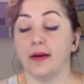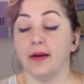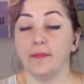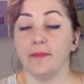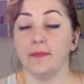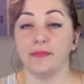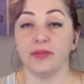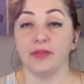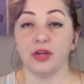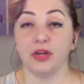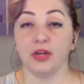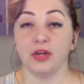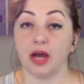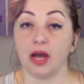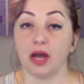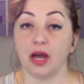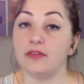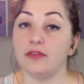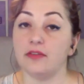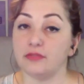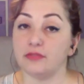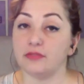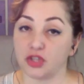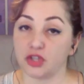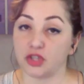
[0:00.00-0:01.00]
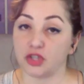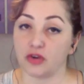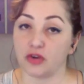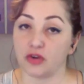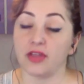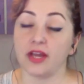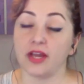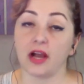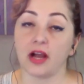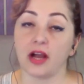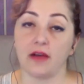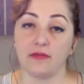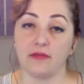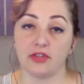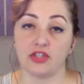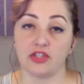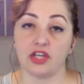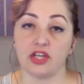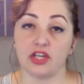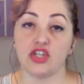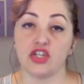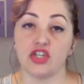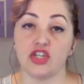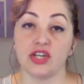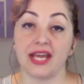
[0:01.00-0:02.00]
you know, kind of start that
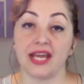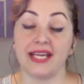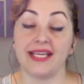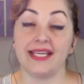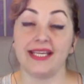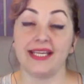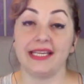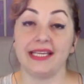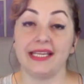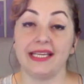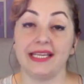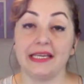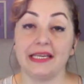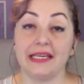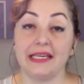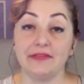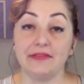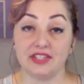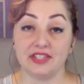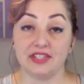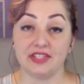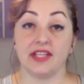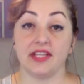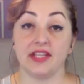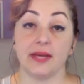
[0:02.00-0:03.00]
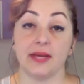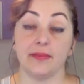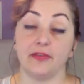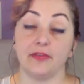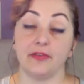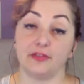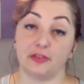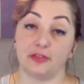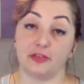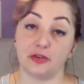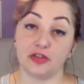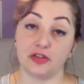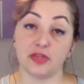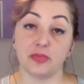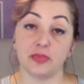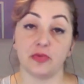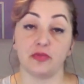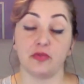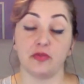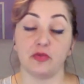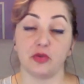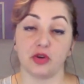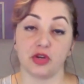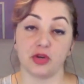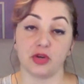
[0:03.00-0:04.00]
conversation and give to them first
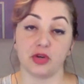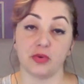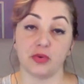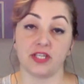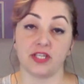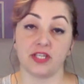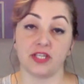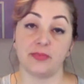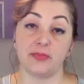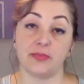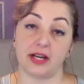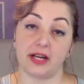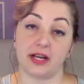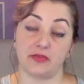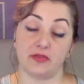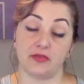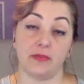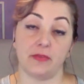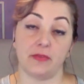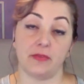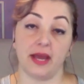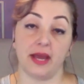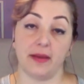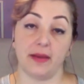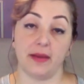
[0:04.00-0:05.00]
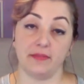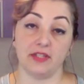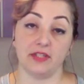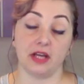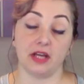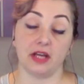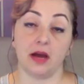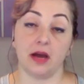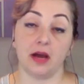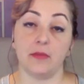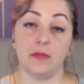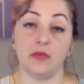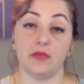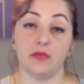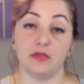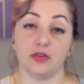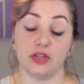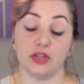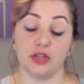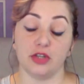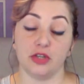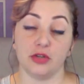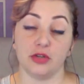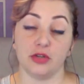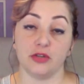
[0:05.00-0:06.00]
before you expect from them to come over
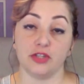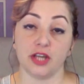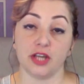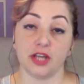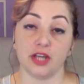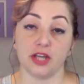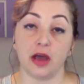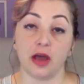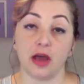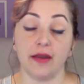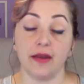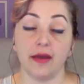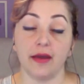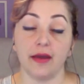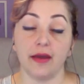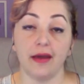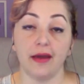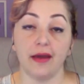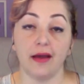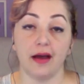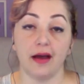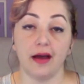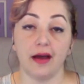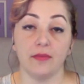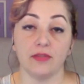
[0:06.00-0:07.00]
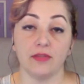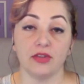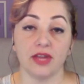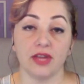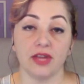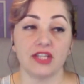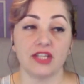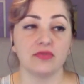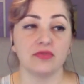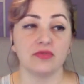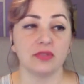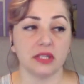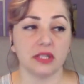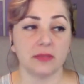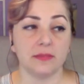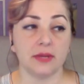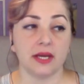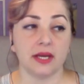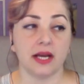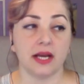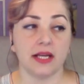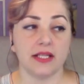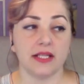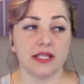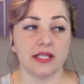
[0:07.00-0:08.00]
to your side. So that's really
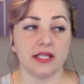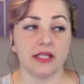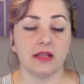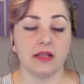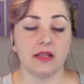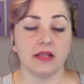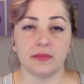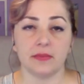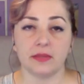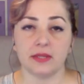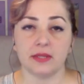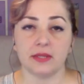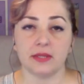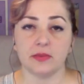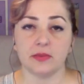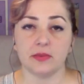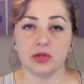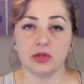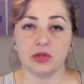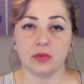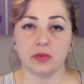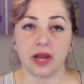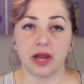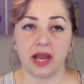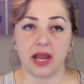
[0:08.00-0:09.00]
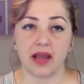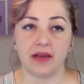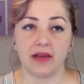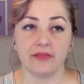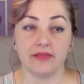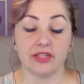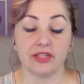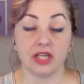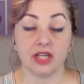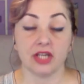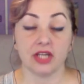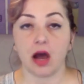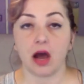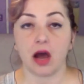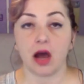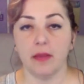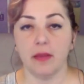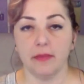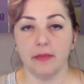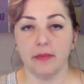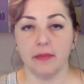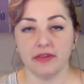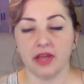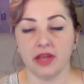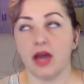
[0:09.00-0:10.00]
big. I see a lot of people don't have
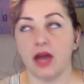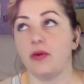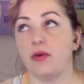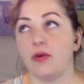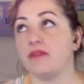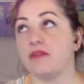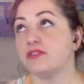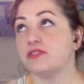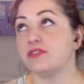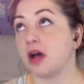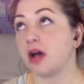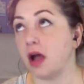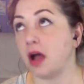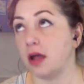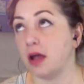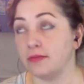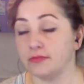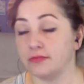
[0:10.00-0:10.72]
time. I don't have time